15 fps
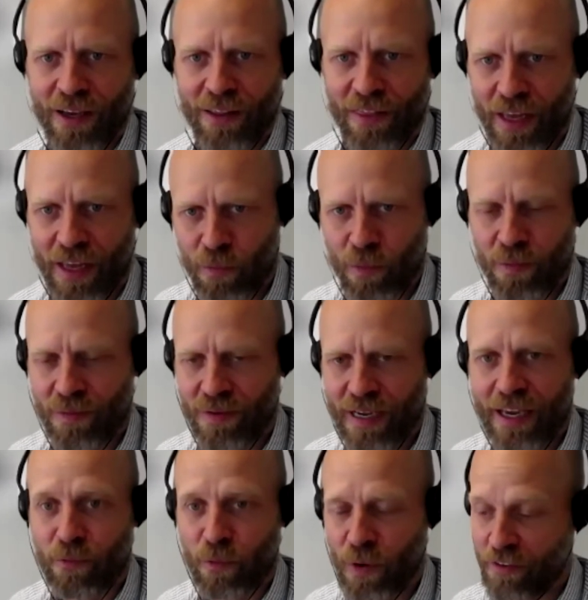Then
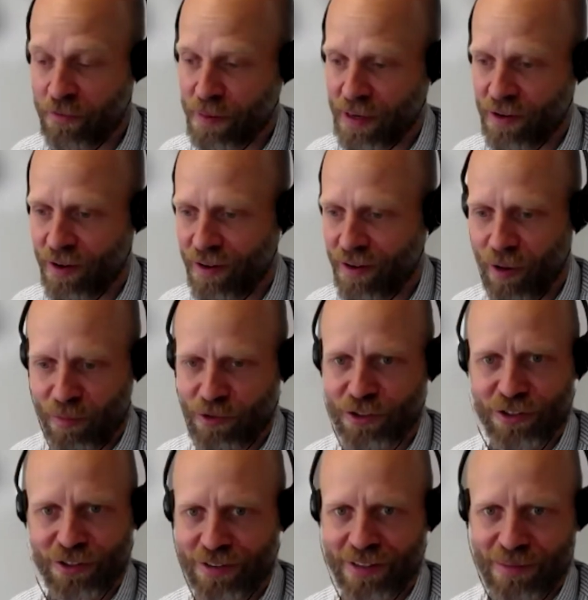it would have been
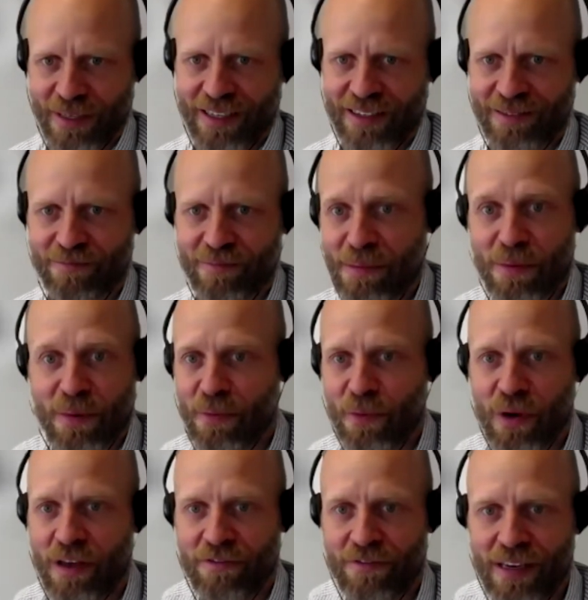almost, maybe we
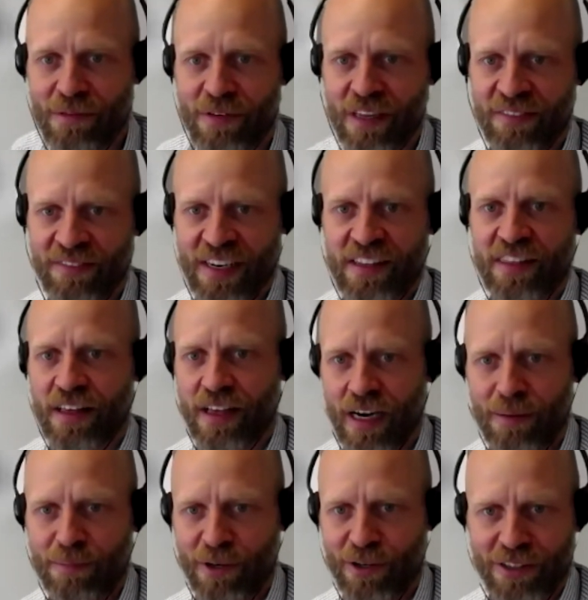wouldn't have even invented the
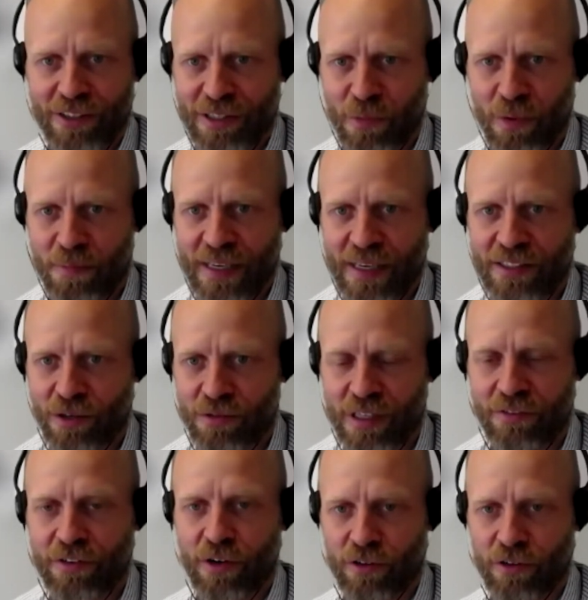car, because it would be so
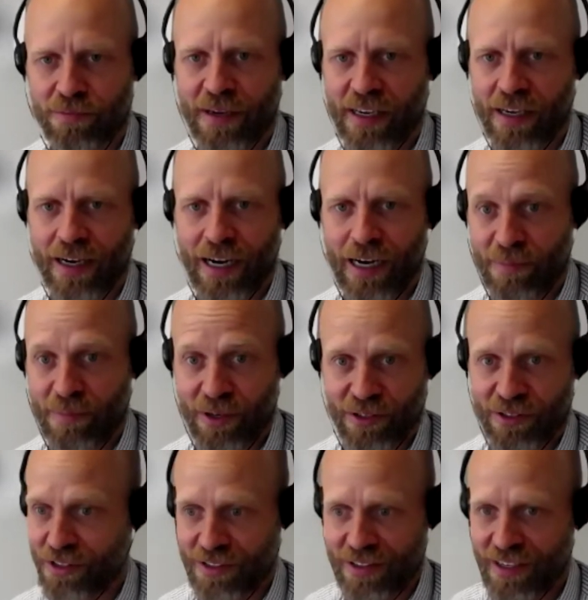difficult to make a car,
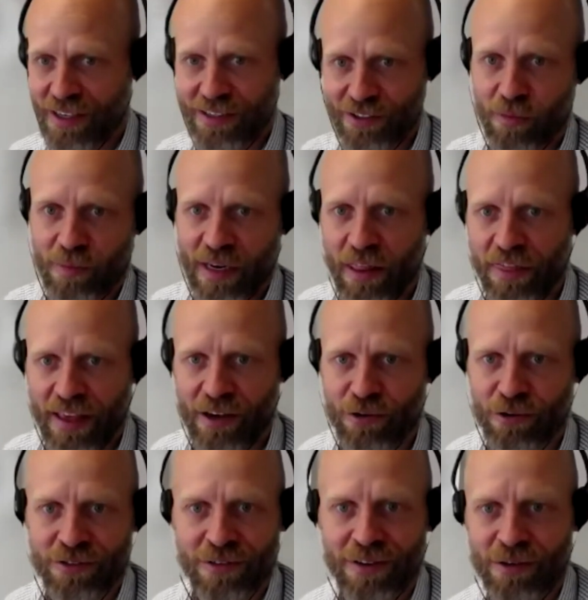because so many
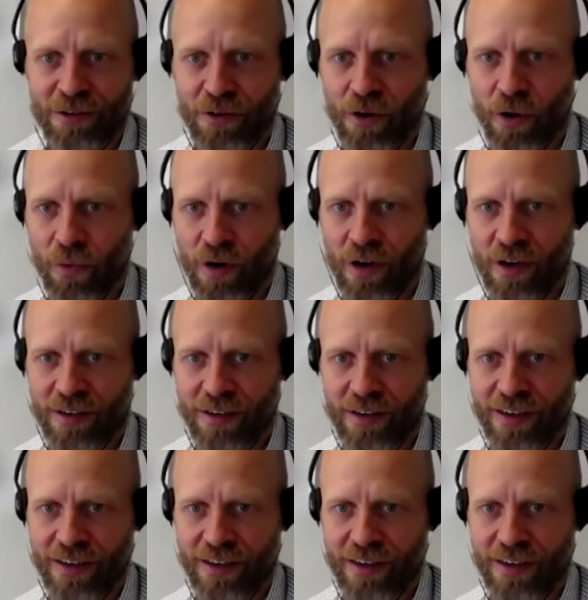things could go wrong.